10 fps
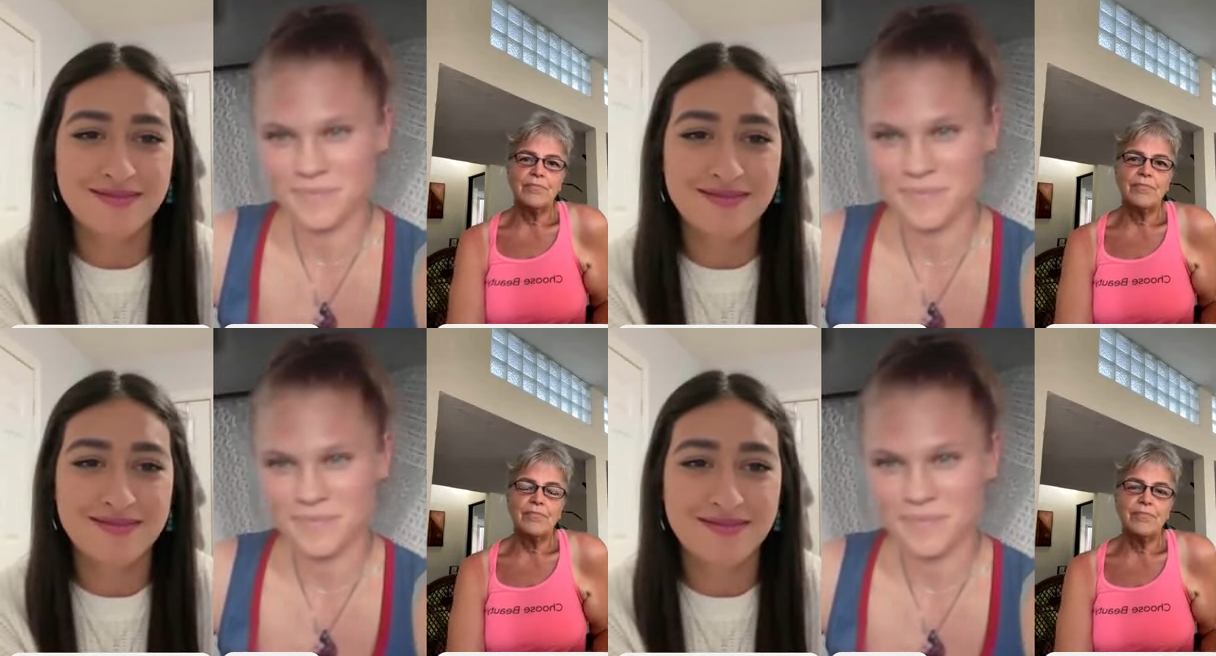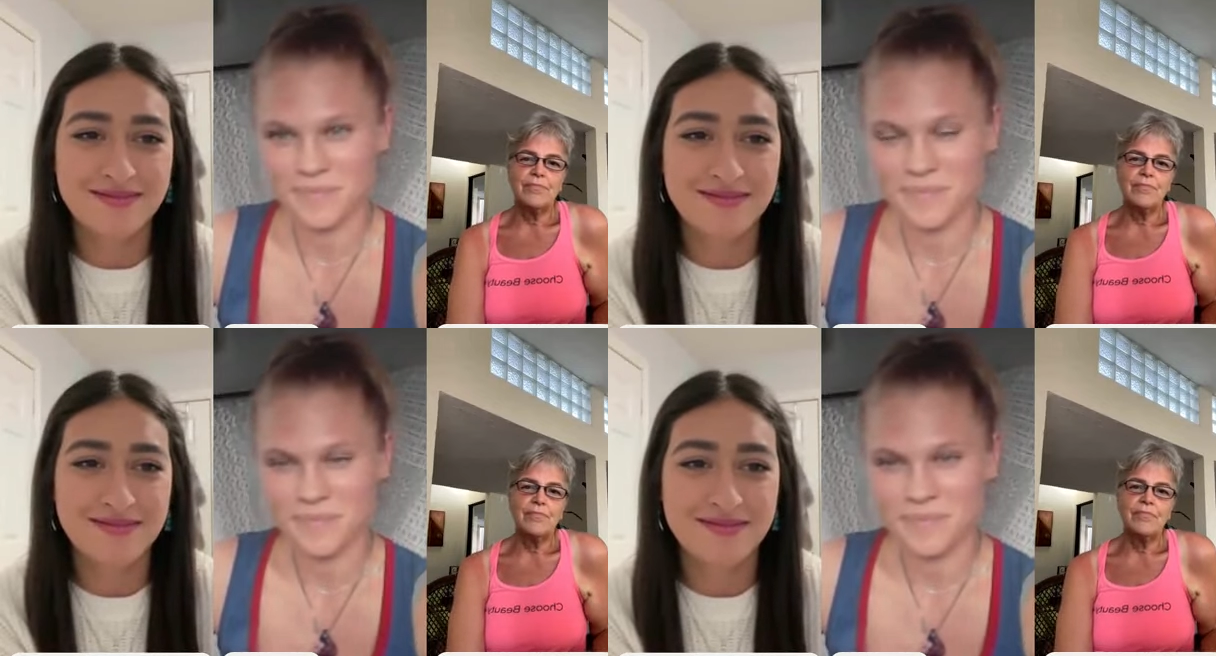
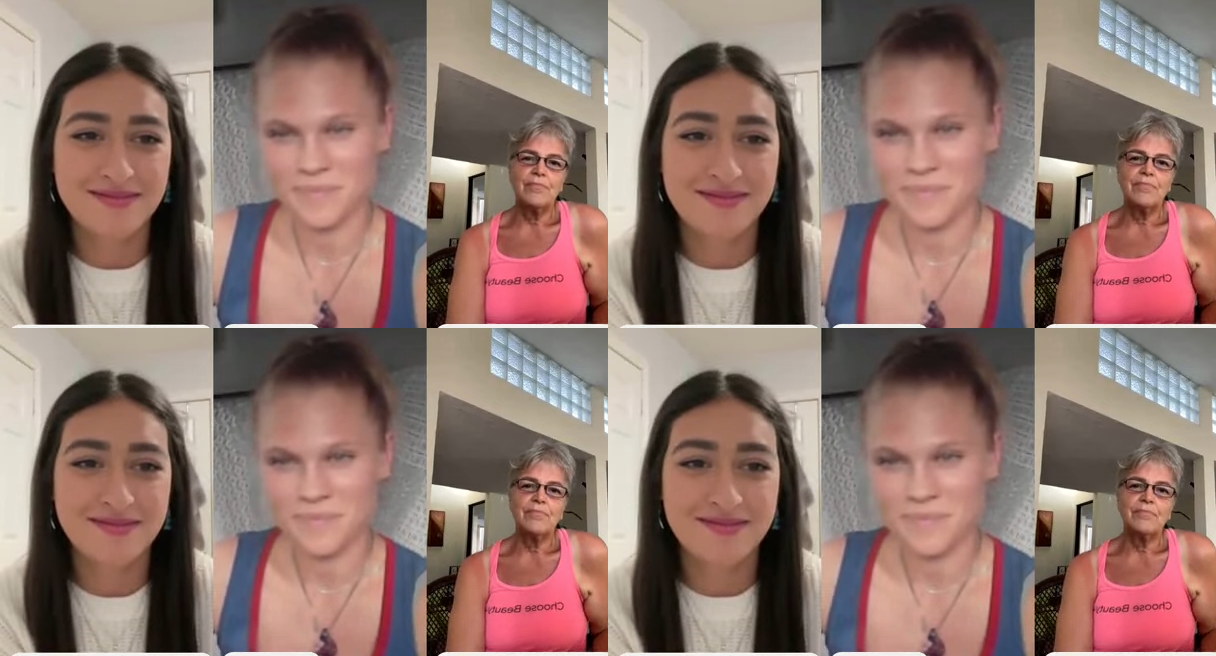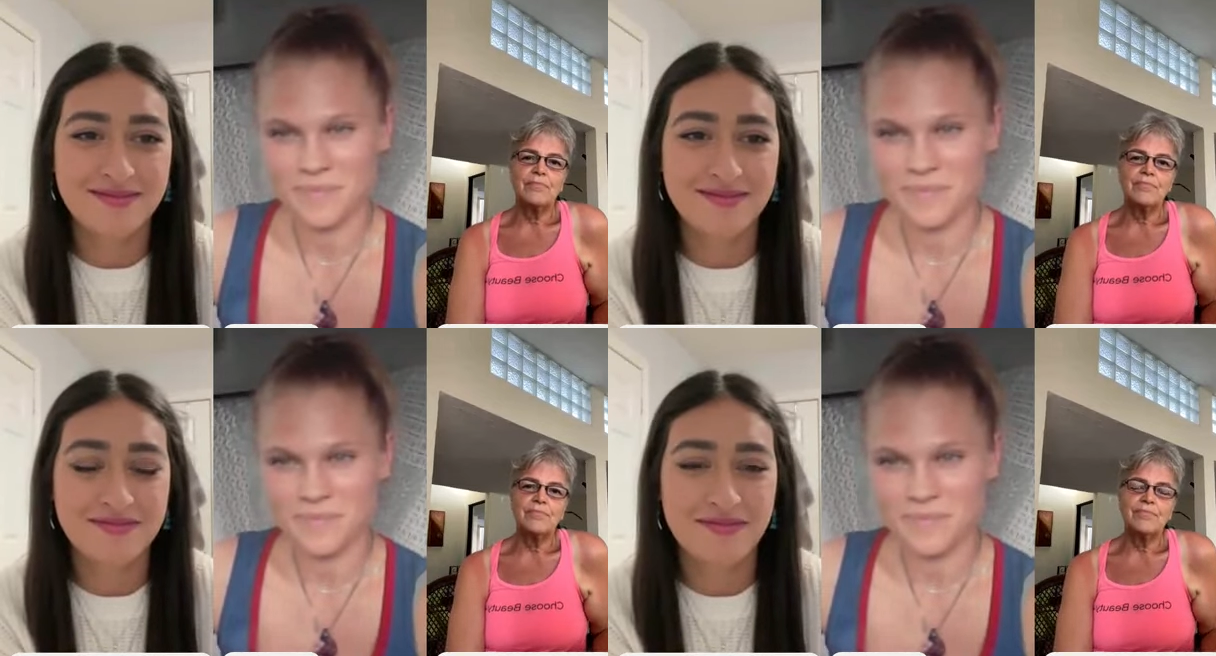
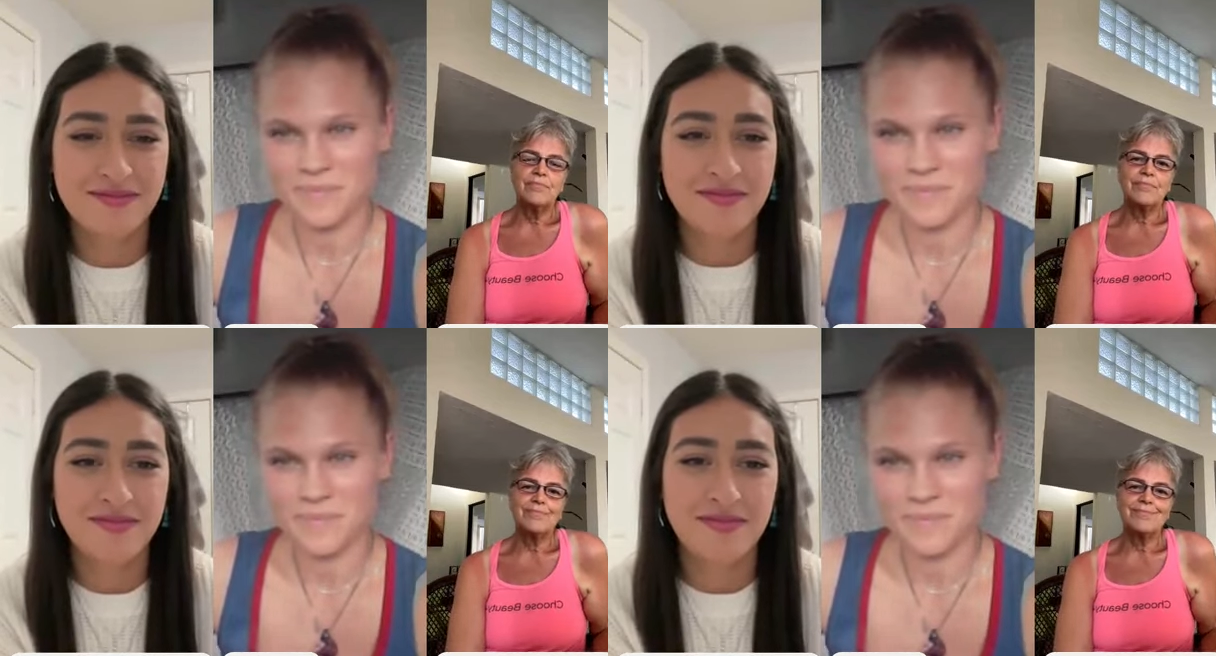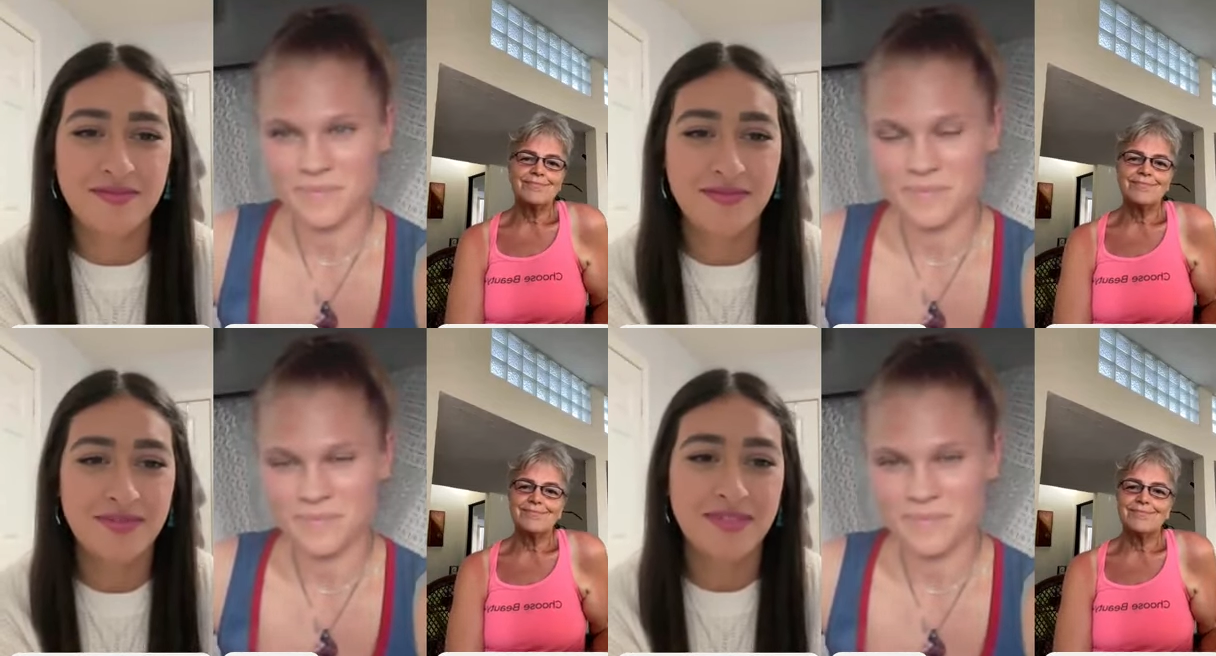
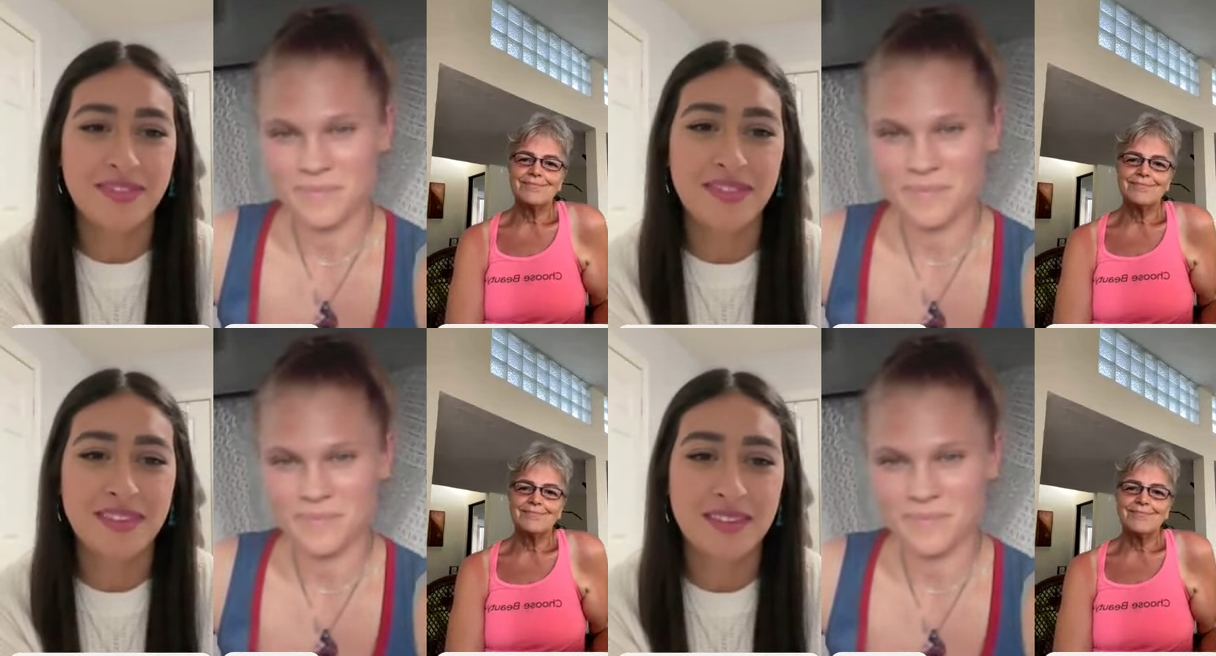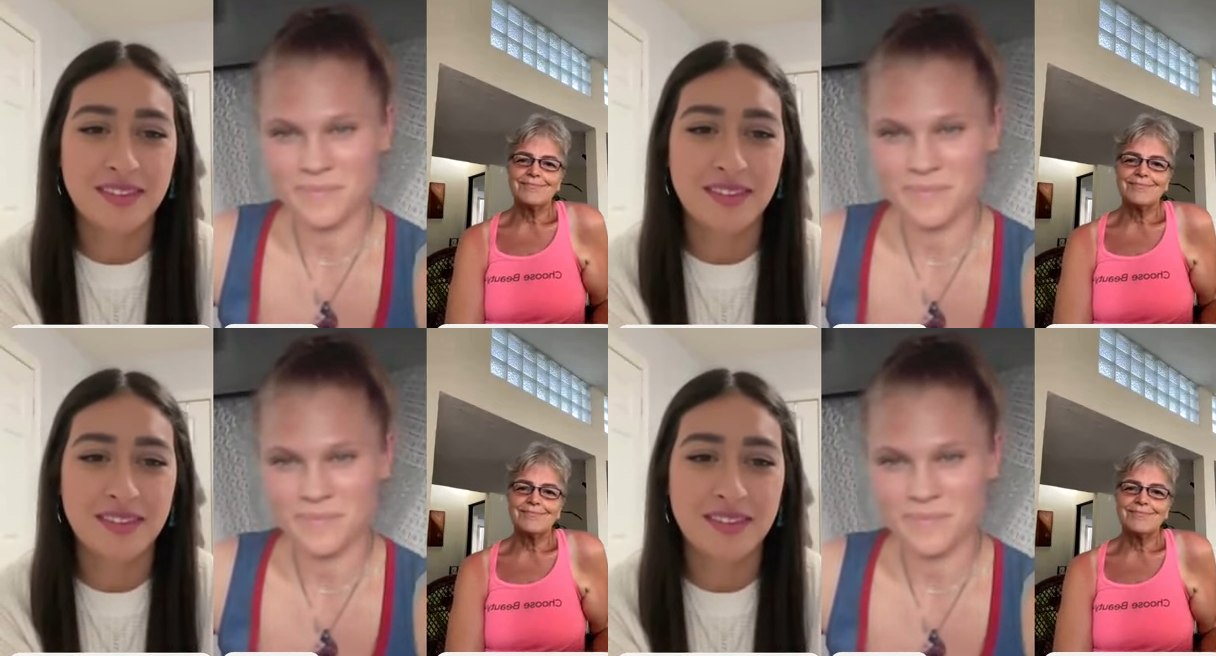[no speech]